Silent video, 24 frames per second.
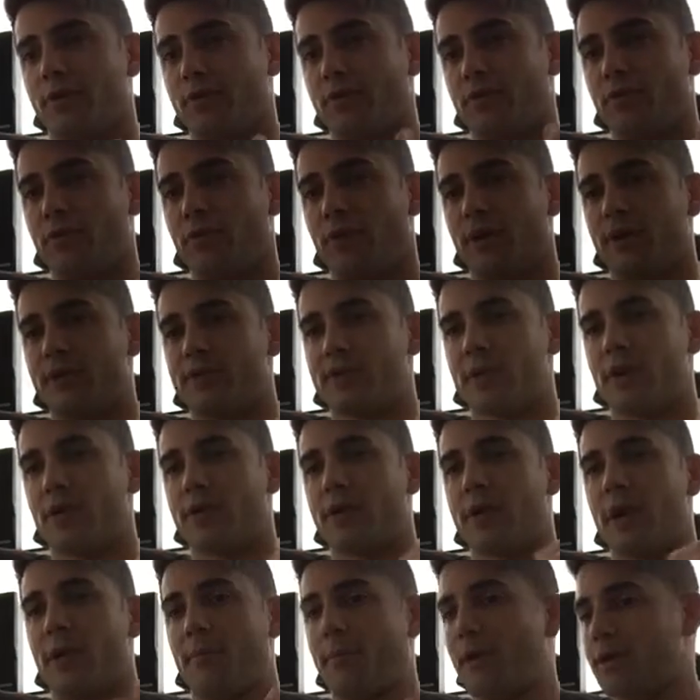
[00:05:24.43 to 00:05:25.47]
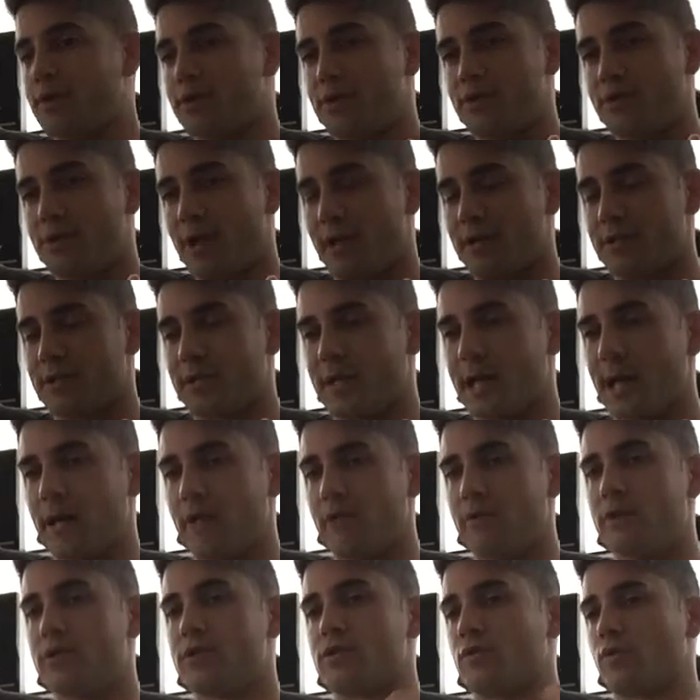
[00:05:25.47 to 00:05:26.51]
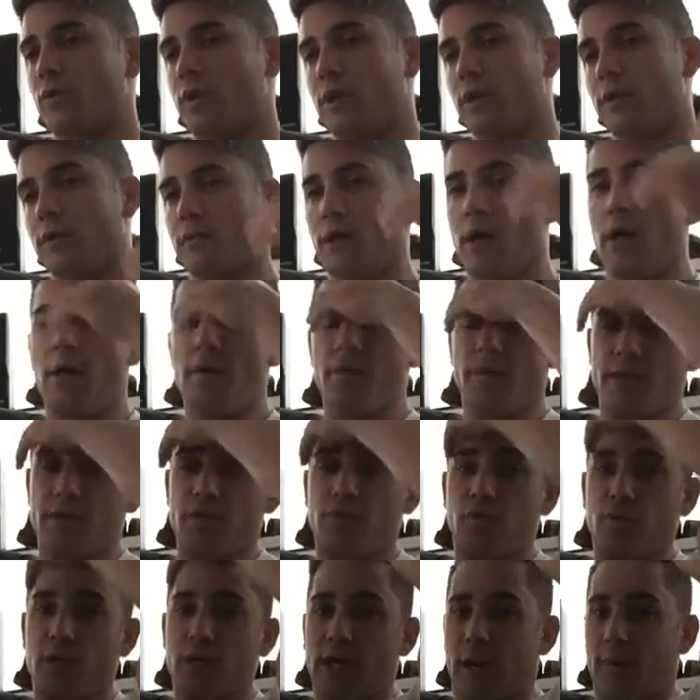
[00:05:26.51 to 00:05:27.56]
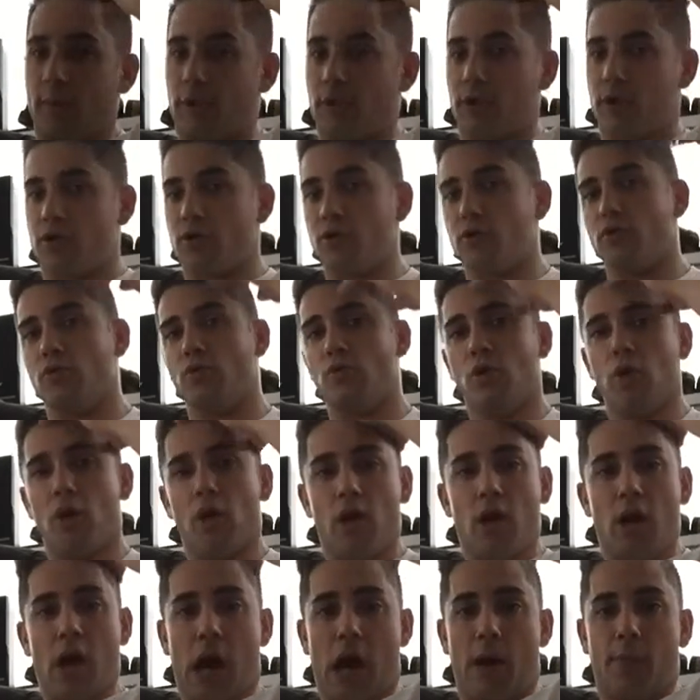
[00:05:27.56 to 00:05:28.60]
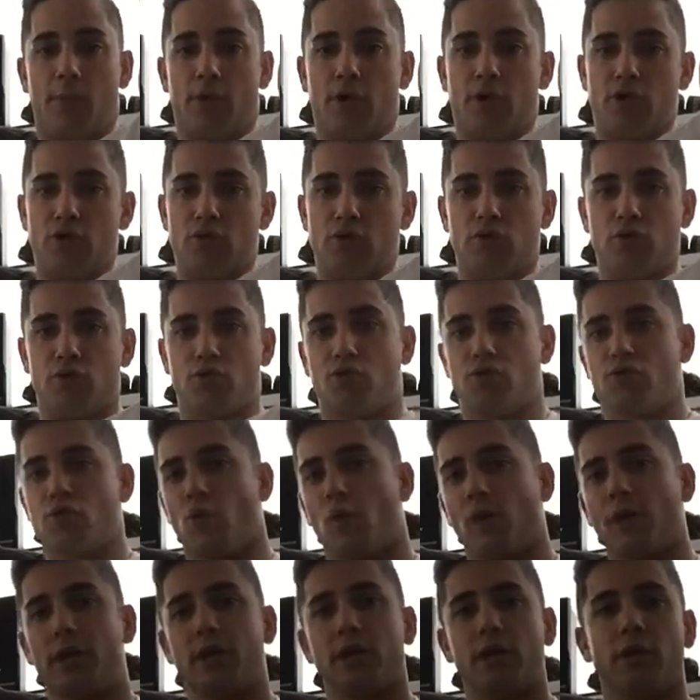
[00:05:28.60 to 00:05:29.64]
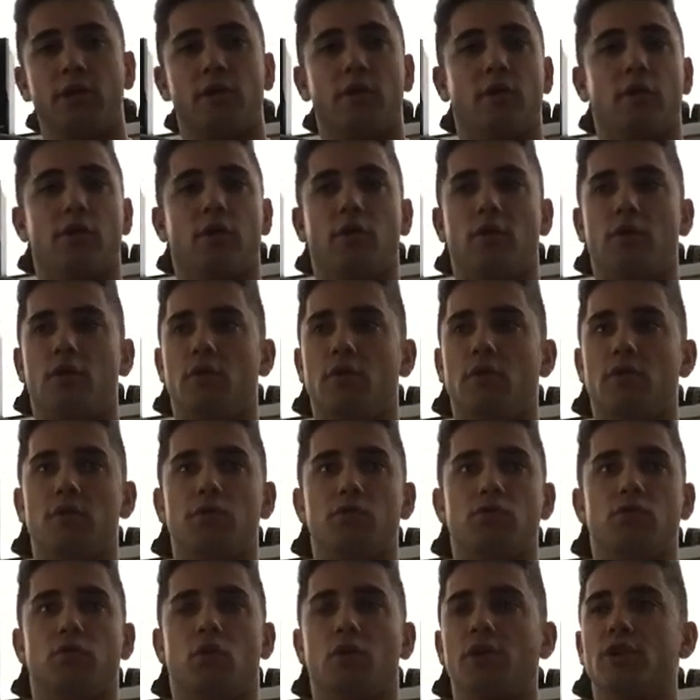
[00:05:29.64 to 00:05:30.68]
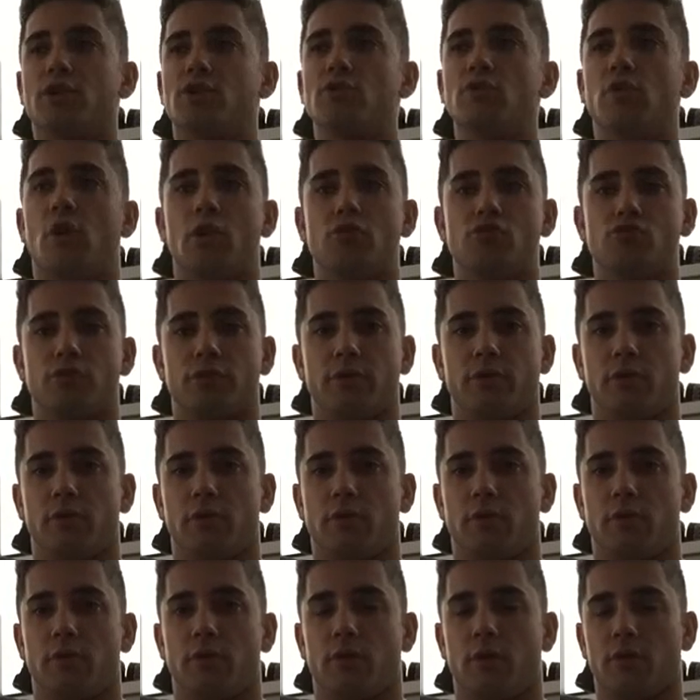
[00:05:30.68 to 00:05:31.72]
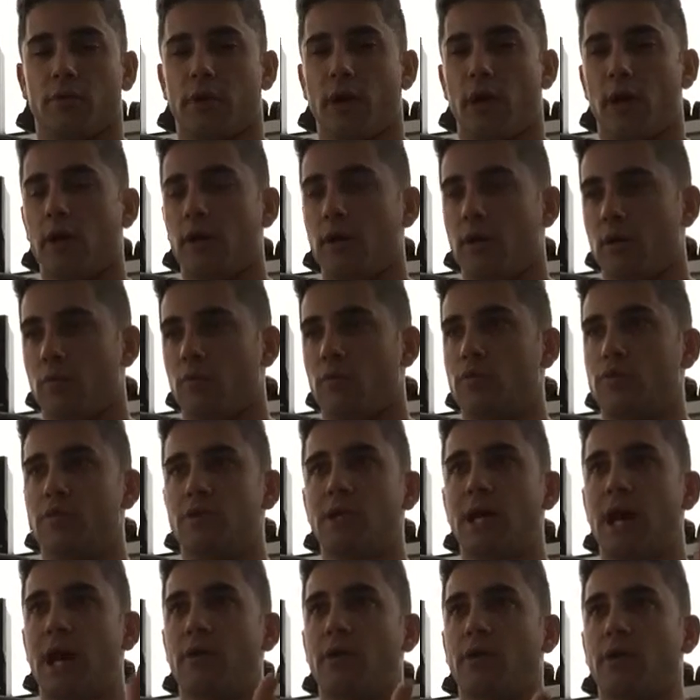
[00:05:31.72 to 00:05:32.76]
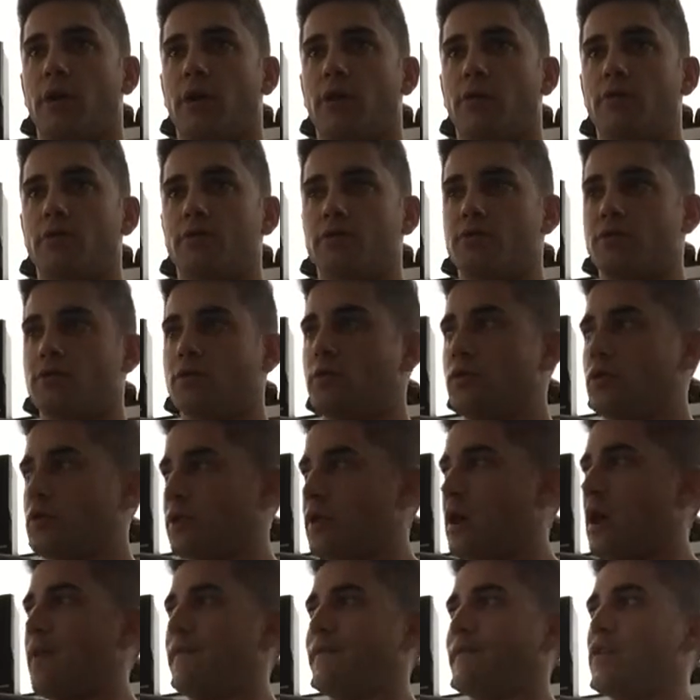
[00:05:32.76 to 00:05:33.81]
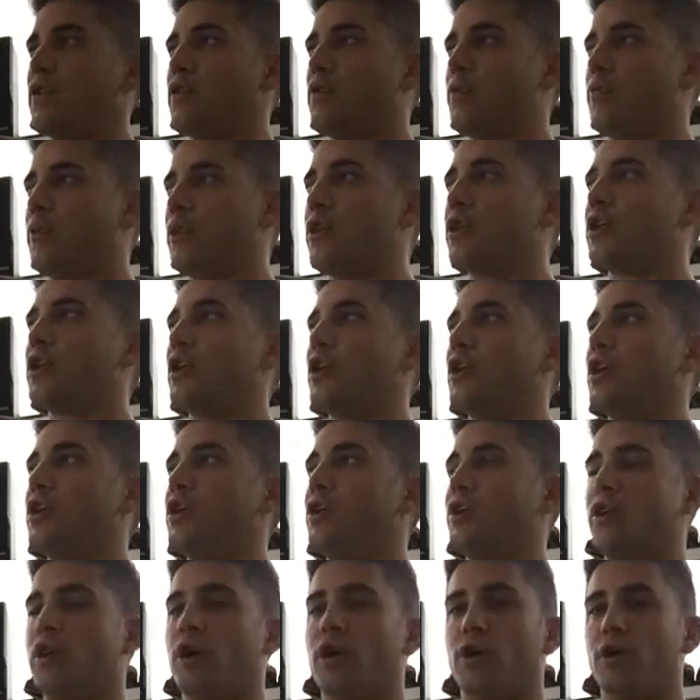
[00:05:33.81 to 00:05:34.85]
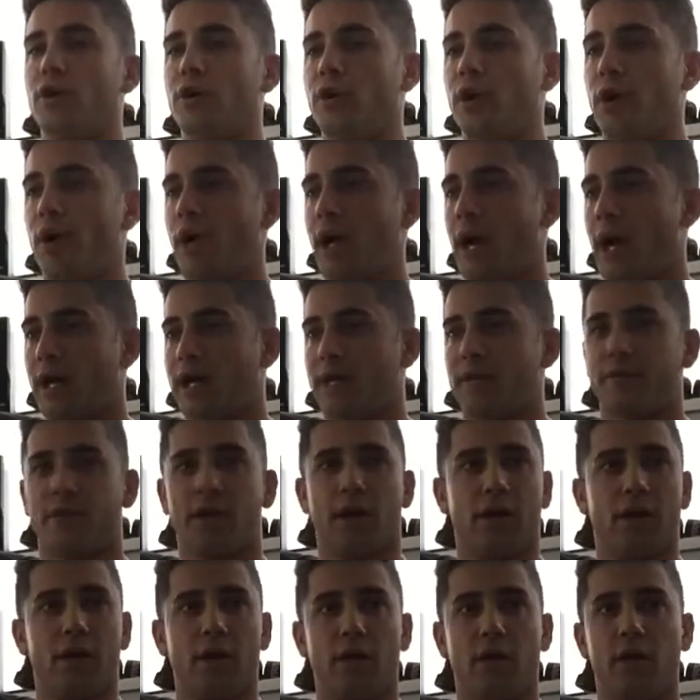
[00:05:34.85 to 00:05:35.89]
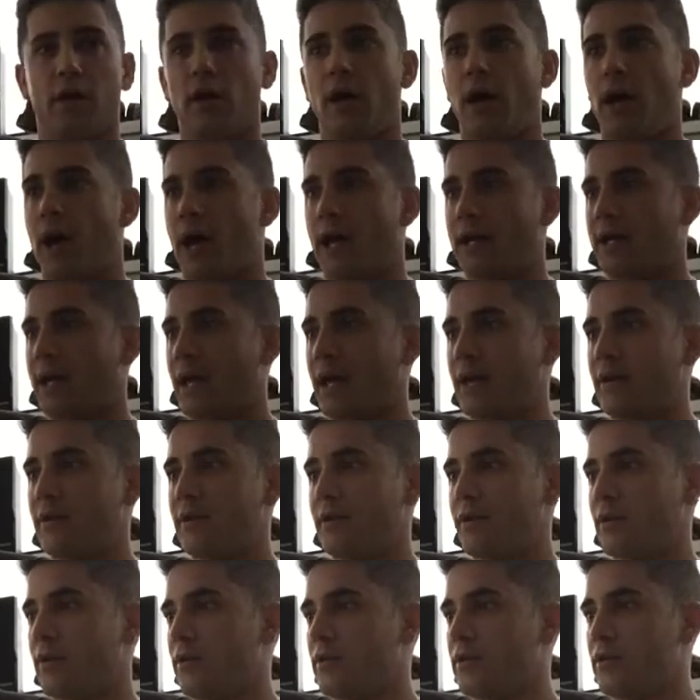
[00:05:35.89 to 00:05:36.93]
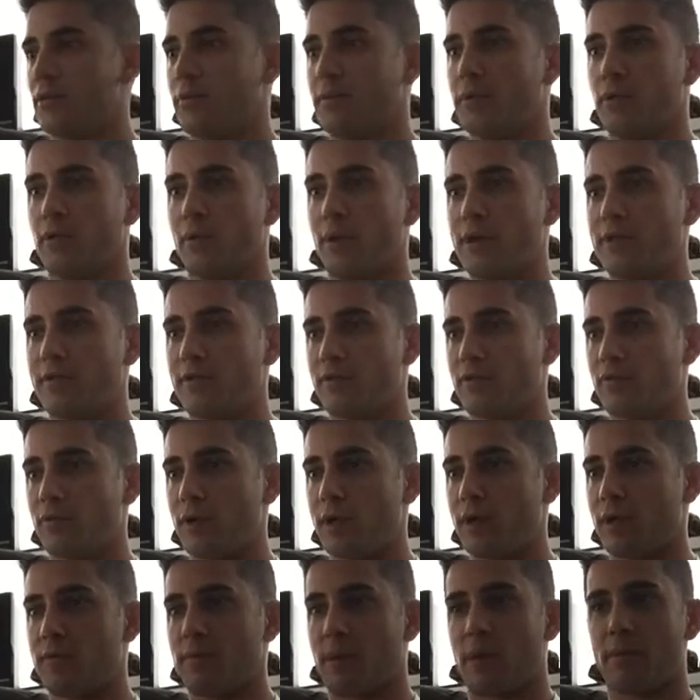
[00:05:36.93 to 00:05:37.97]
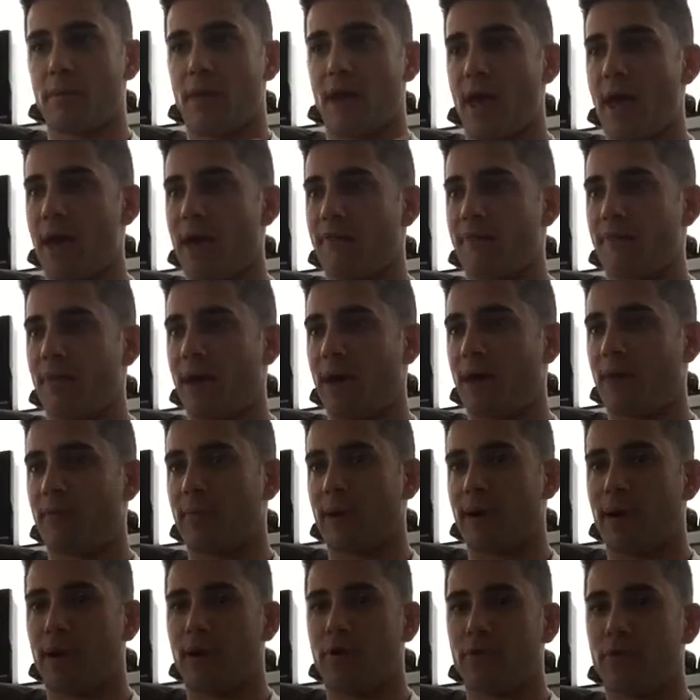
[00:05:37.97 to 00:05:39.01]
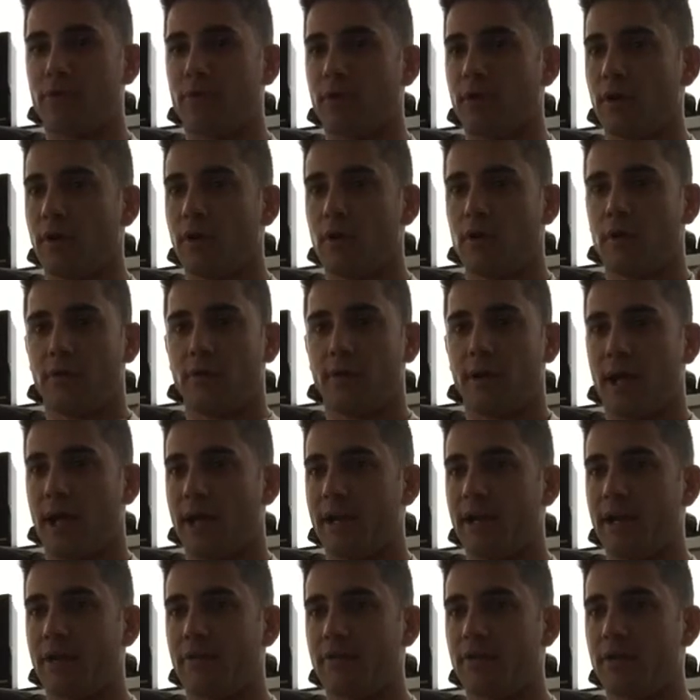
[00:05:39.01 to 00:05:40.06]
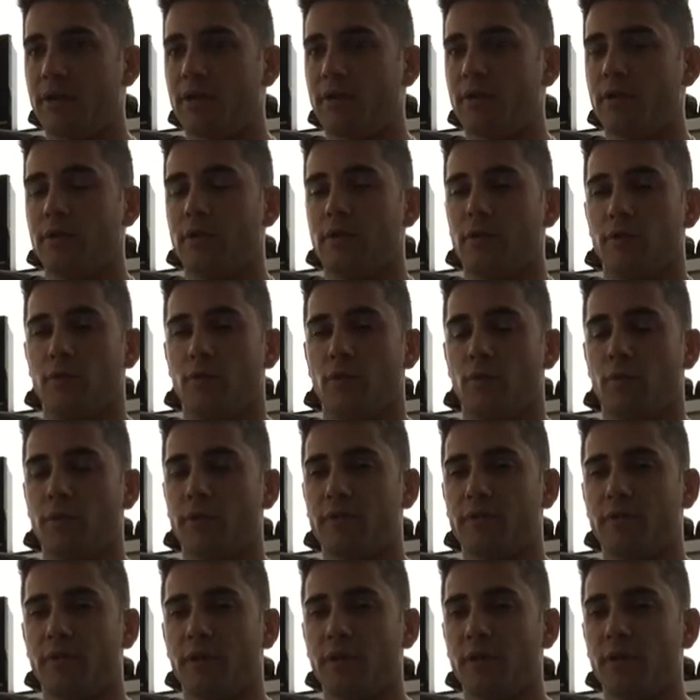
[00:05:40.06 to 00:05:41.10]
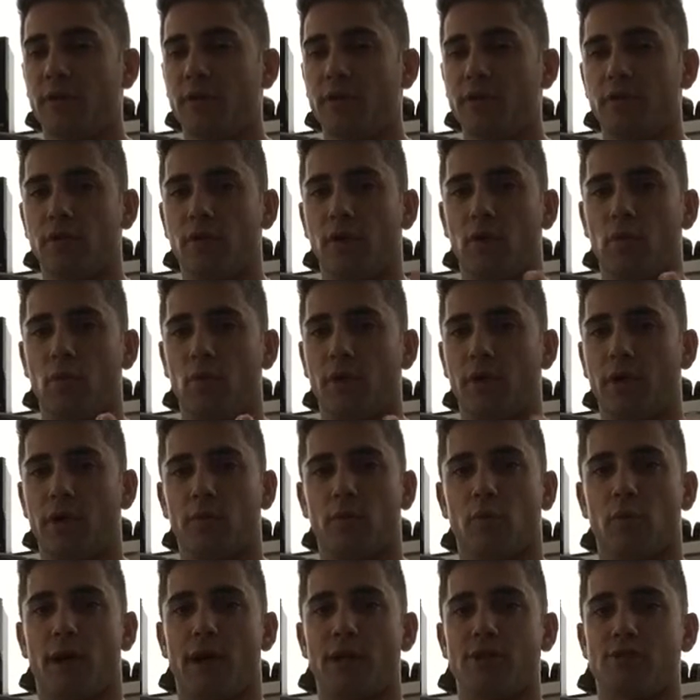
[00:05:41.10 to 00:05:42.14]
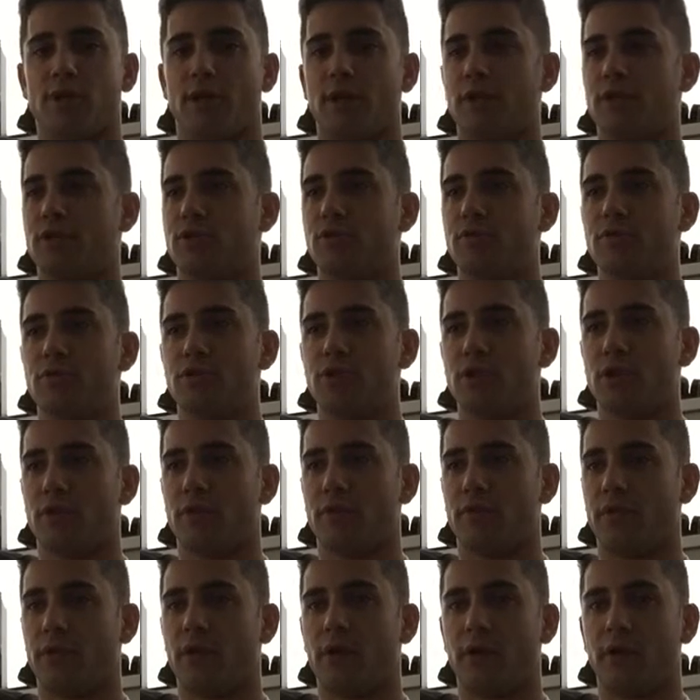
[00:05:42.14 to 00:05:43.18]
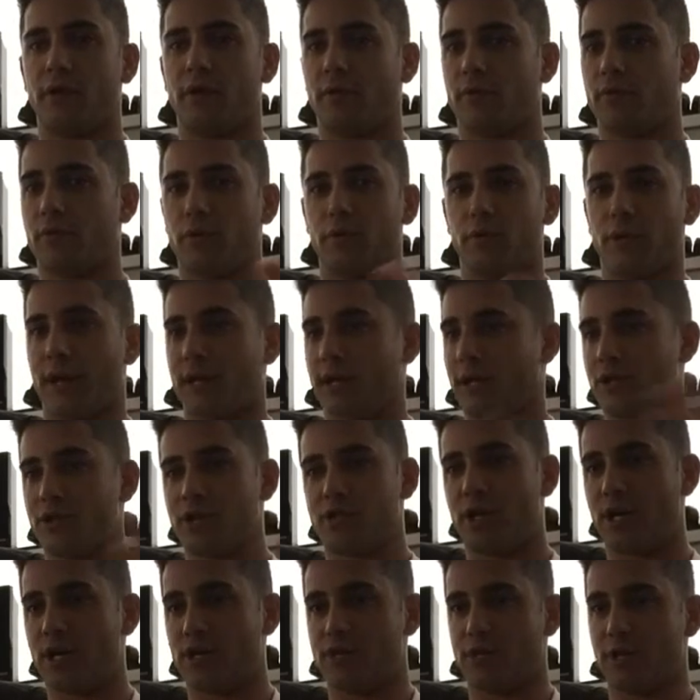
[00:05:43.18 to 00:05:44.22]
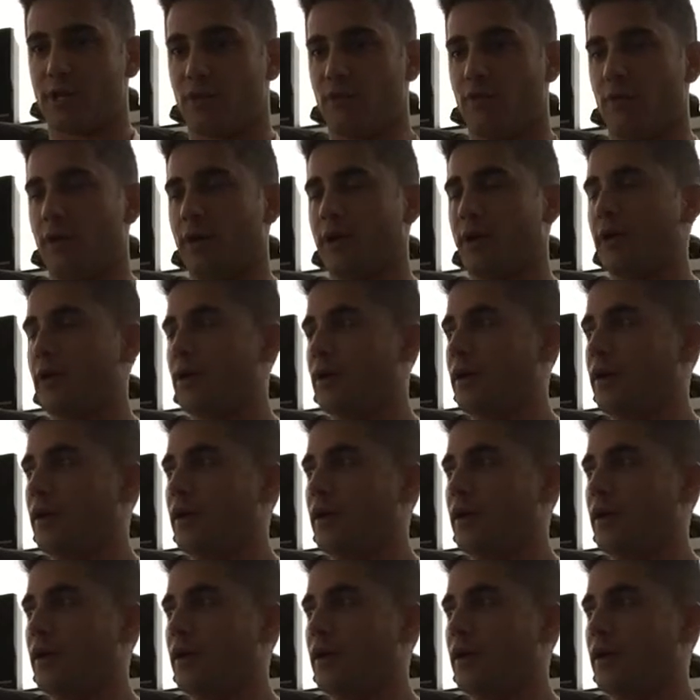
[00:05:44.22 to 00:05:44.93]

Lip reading: You want to say, okay, I'm on 2,000 calories. Well, this week I'm gonna do 2,200. Okay, and we'll see how it goes. Okay, I'm feeling pretty good. You know, I can tell I gained a little bit of weight this week, maybe a half pound, not even, no big deal. You know, we're not trying to do shit overnight. We're not going to change that quick.